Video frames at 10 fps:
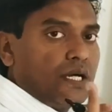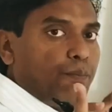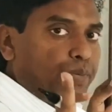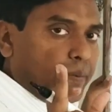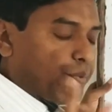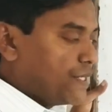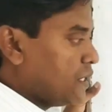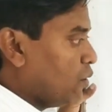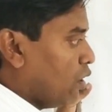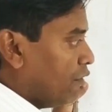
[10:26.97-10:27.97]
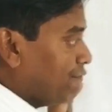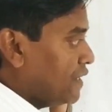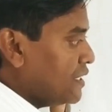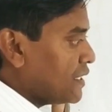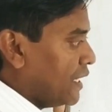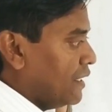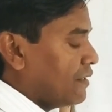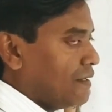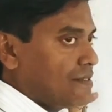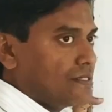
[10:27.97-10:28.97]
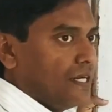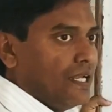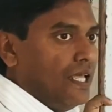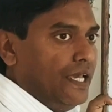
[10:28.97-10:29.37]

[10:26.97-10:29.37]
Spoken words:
preparation of this ionic crystal,